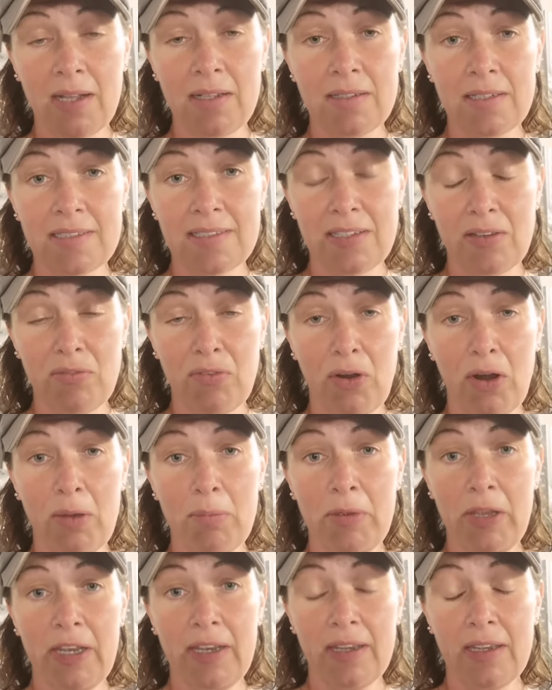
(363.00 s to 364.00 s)
well as the
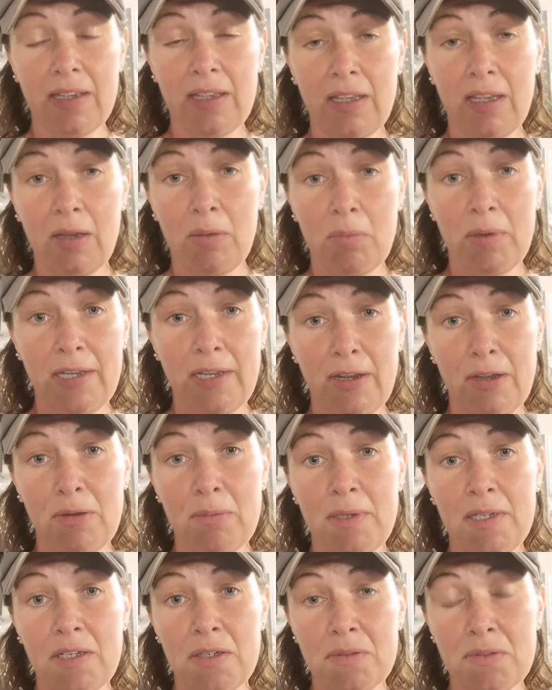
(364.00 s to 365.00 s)
environment. We
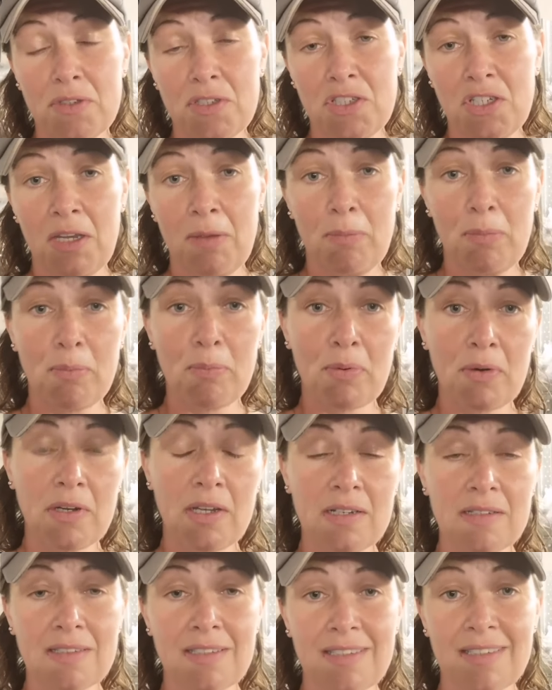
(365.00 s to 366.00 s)
know we don't ship
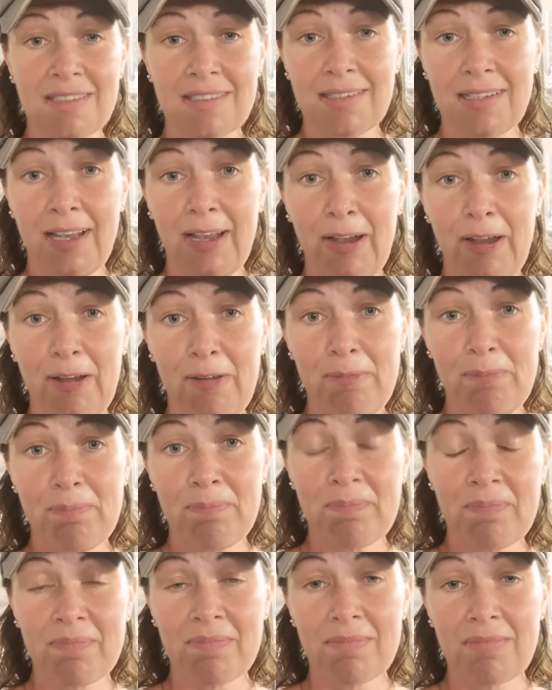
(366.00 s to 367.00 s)
products
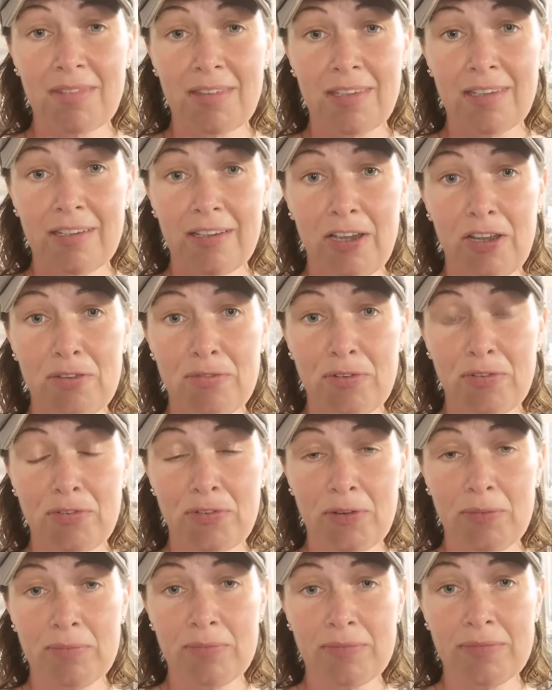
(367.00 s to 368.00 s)
over
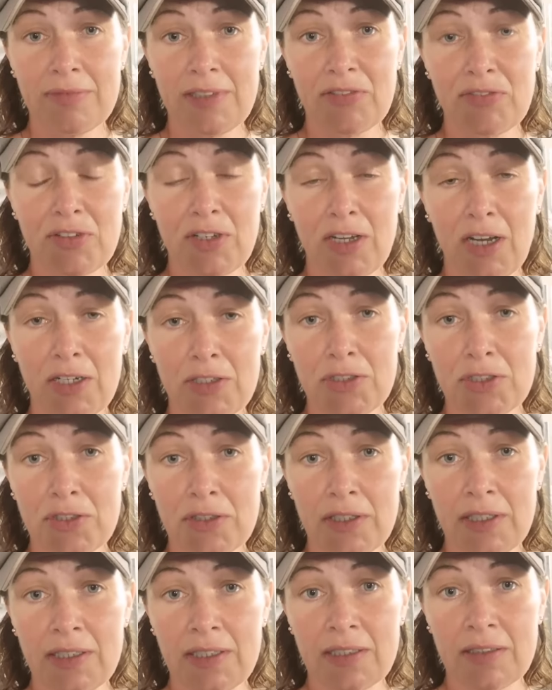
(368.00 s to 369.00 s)
from different
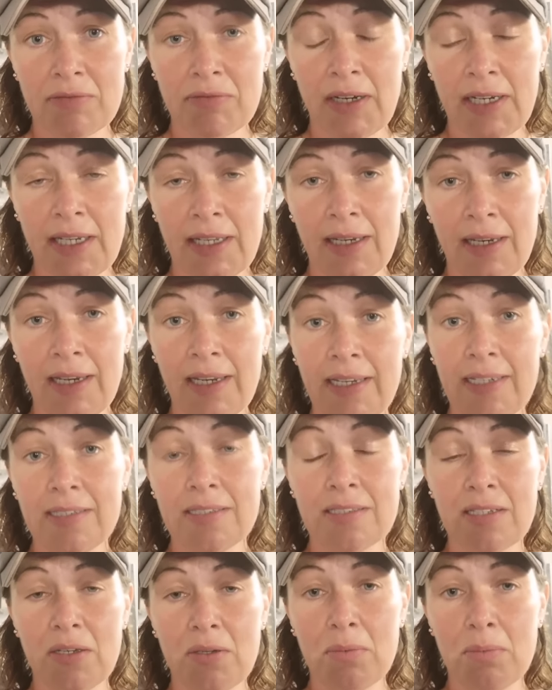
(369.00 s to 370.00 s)
countries
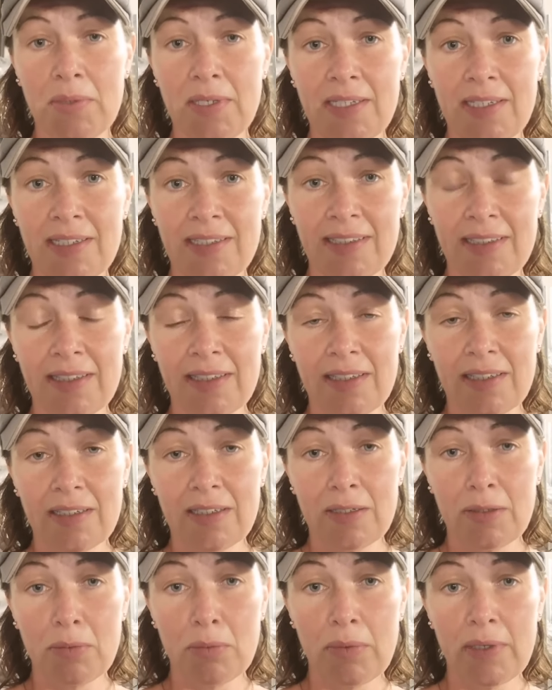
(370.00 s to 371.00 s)
regularly, so
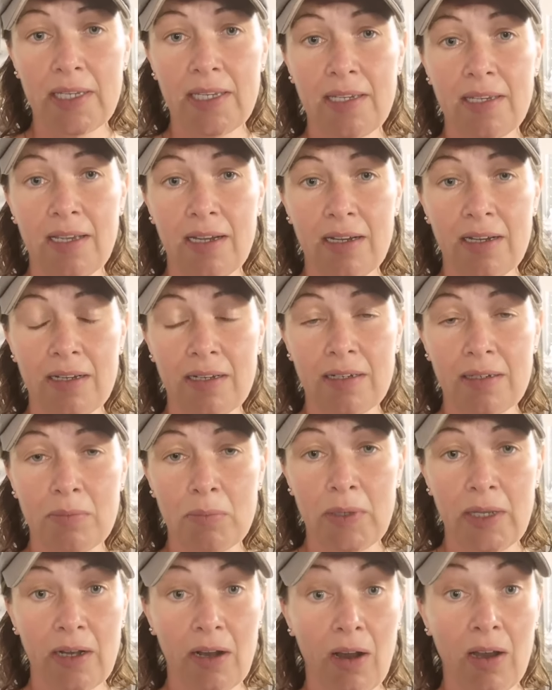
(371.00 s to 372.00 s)
we
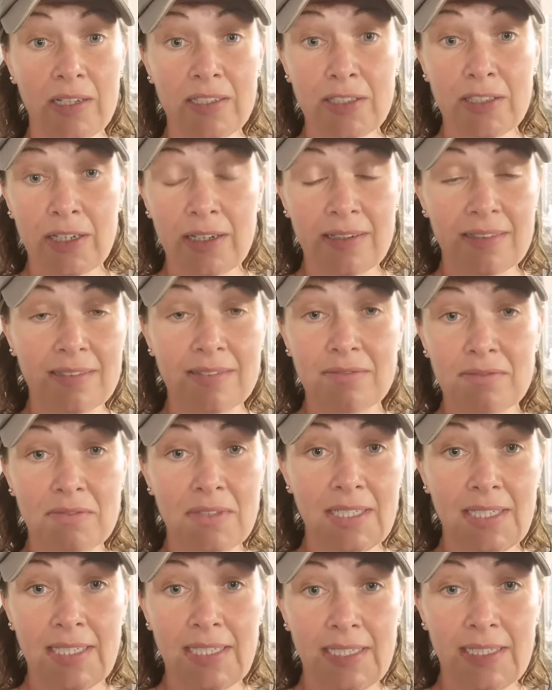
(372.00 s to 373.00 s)
are kind of
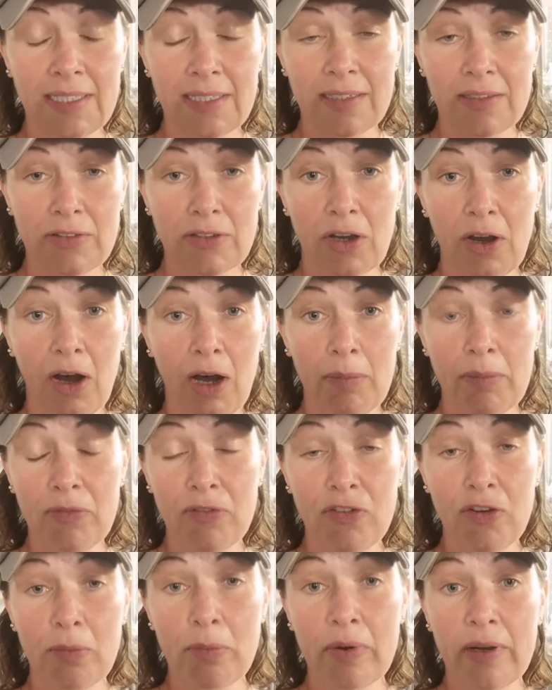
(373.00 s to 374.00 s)
really on the
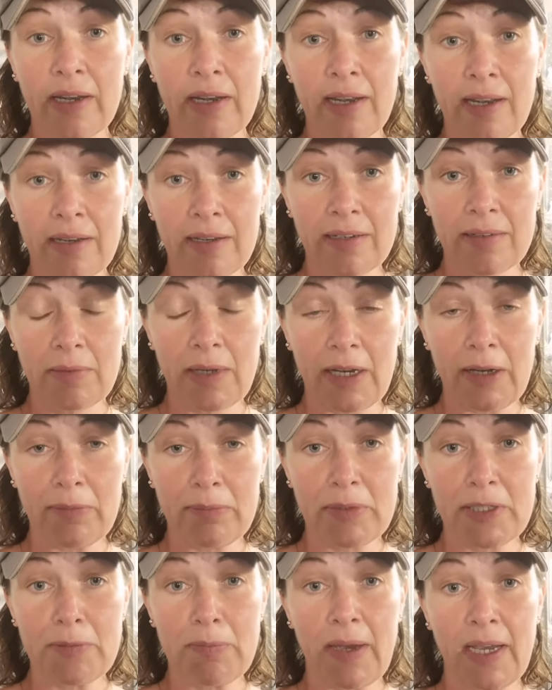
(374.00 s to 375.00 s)
carbon footprint
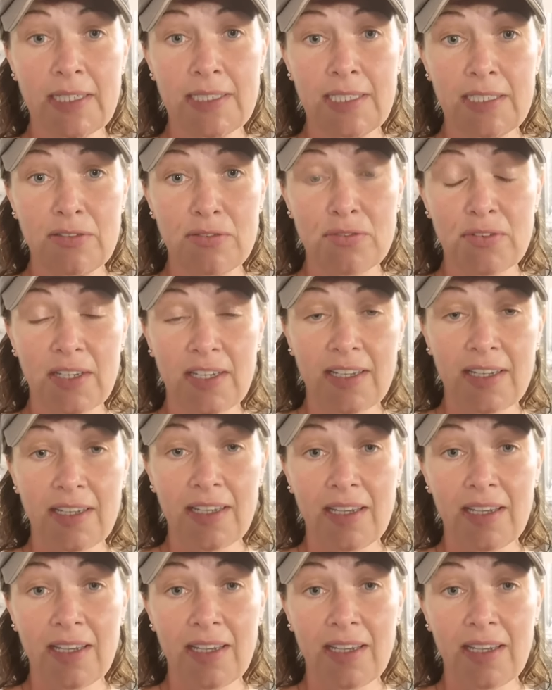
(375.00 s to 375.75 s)
perspective.